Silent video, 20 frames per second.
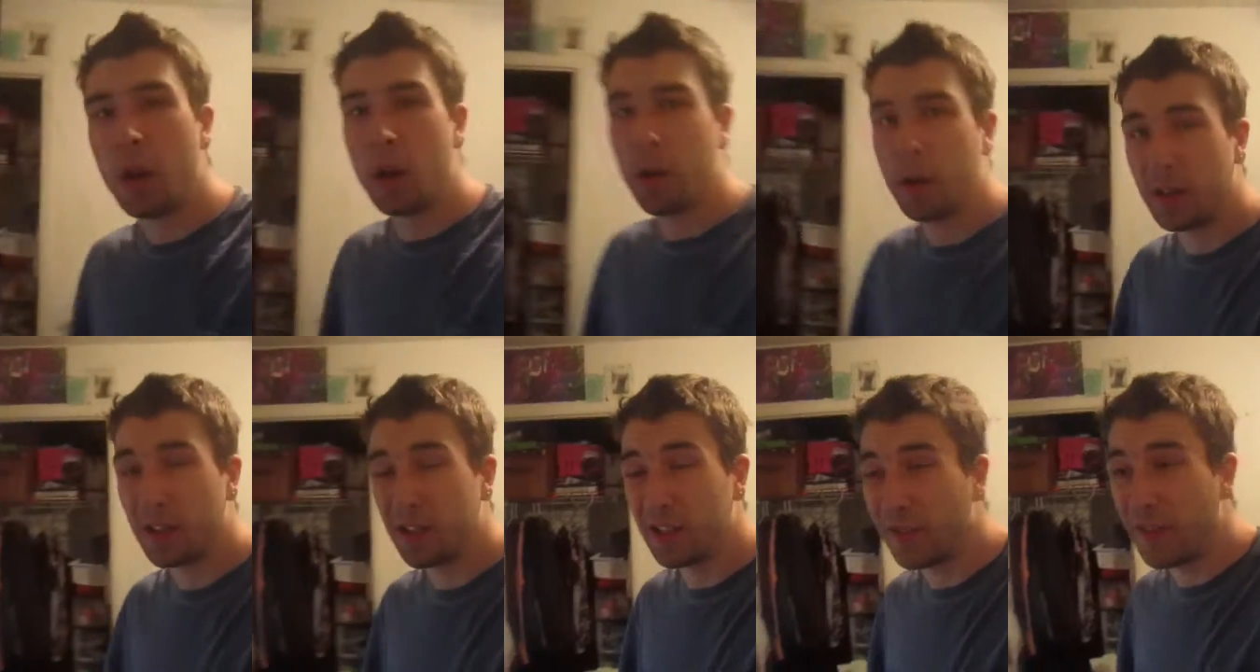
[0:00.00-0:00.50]

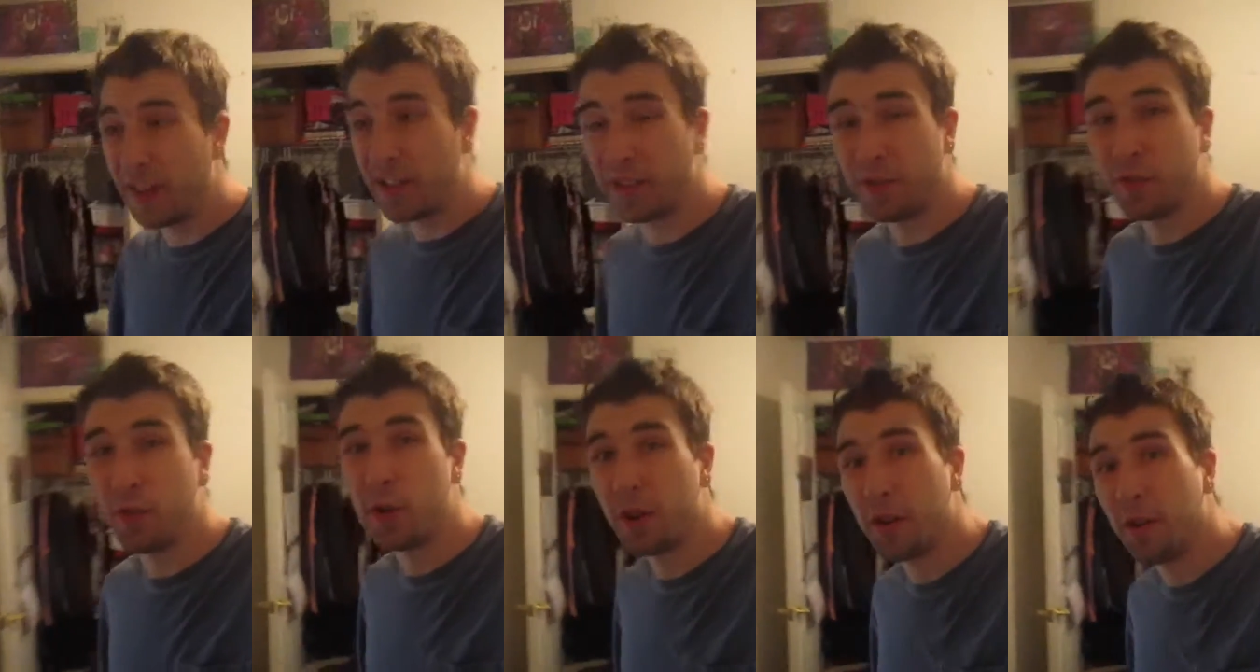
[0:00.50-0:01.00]
Alright guys,
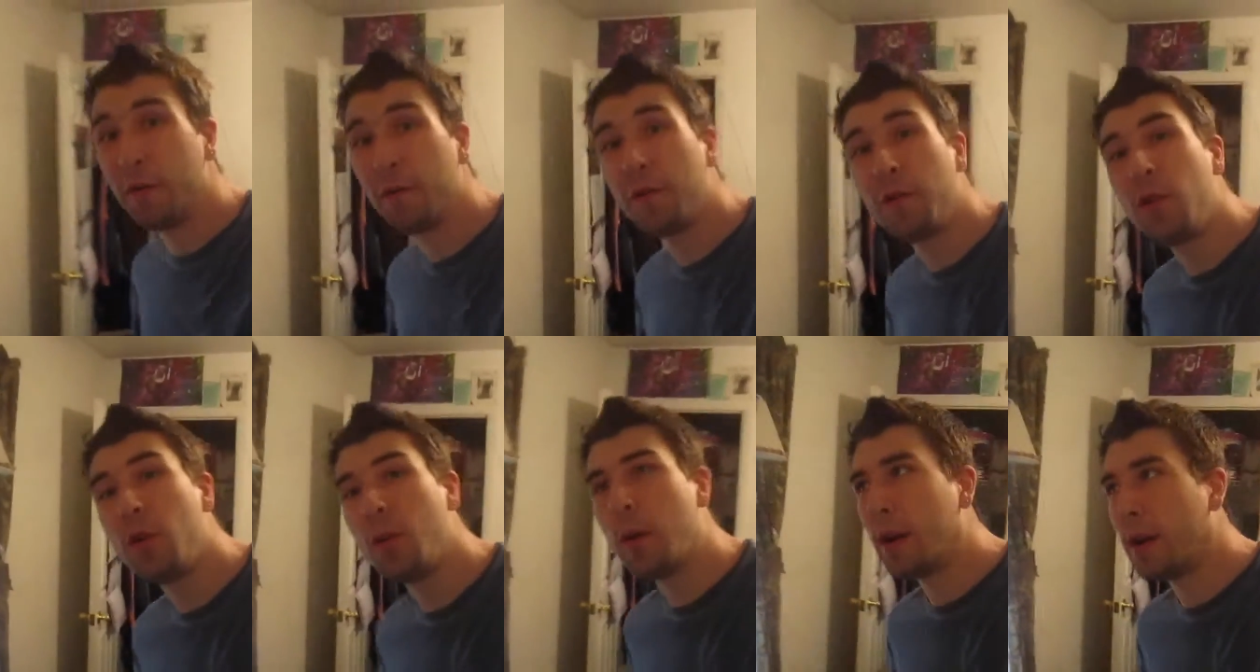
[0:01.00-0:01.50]
fast forward a
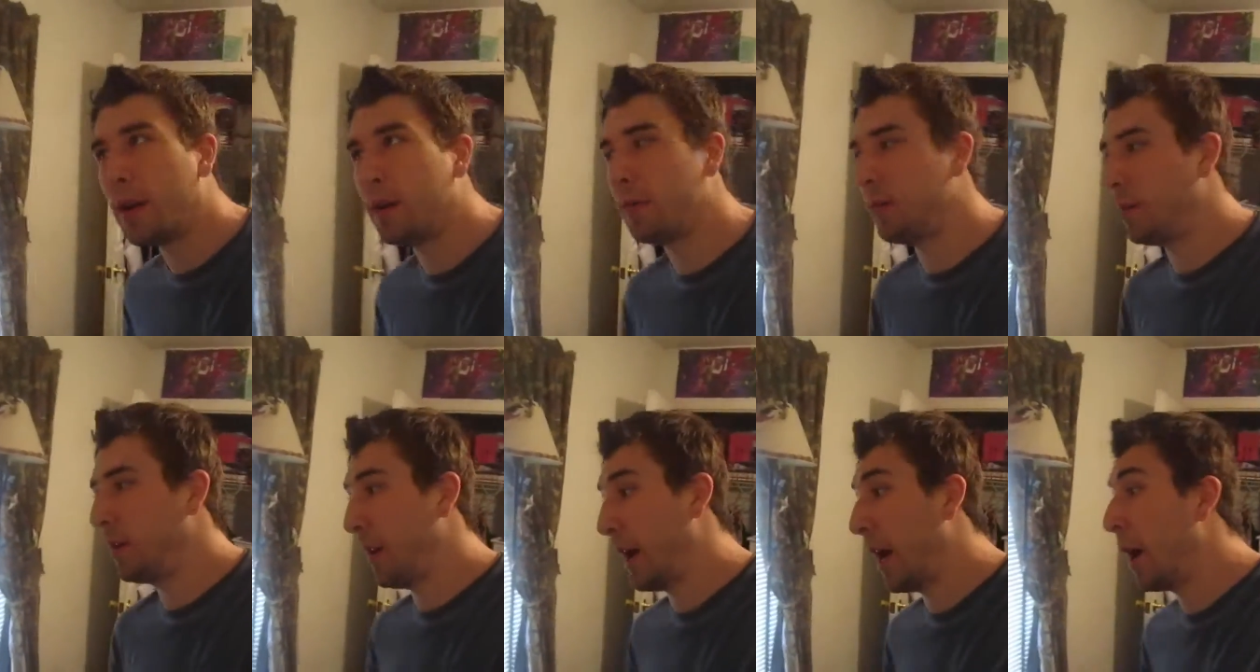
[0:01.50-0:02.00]
few
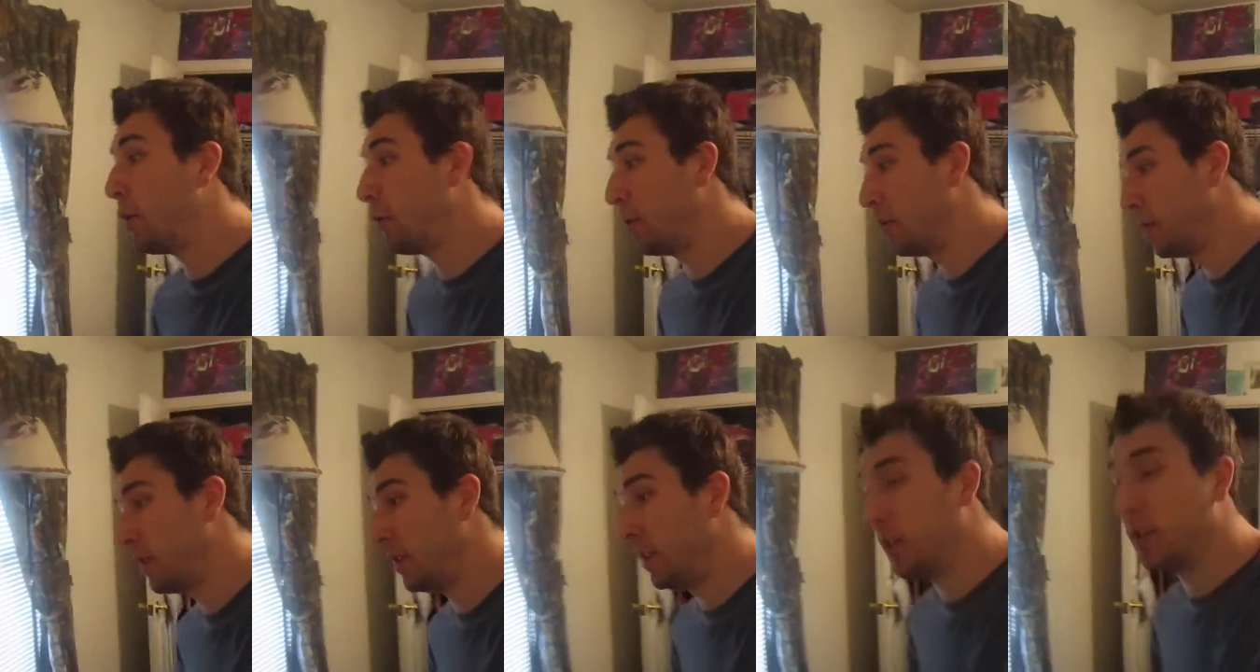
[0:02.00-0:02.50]

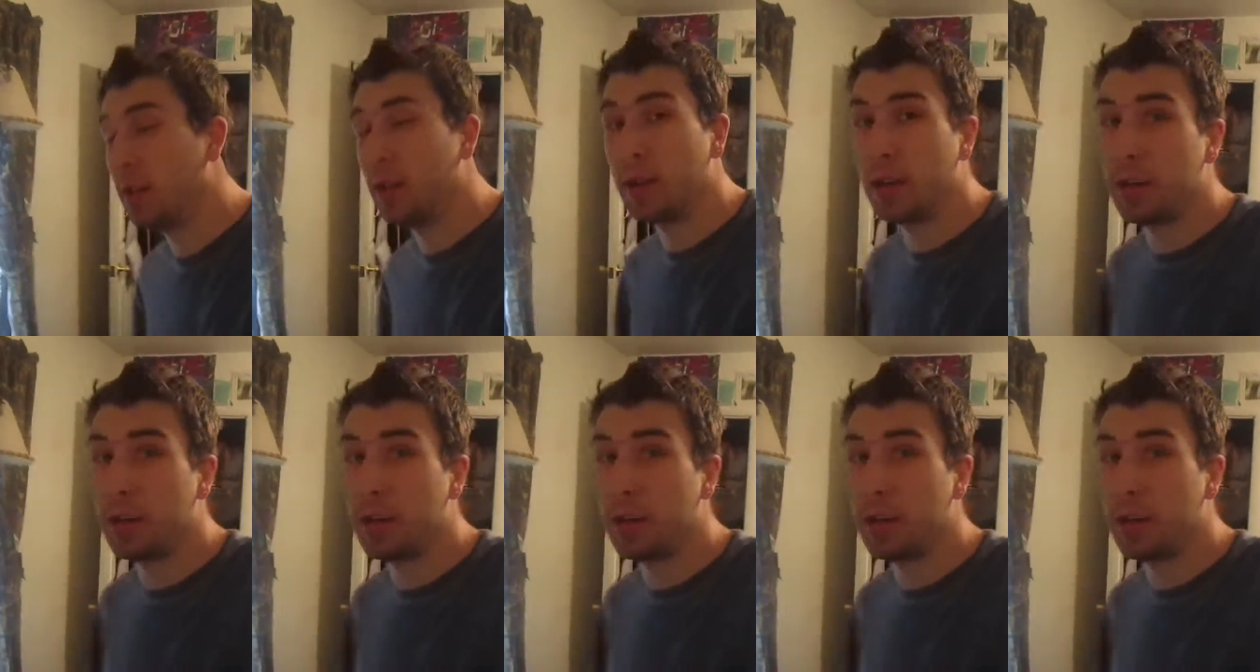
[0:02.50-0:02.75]
hours later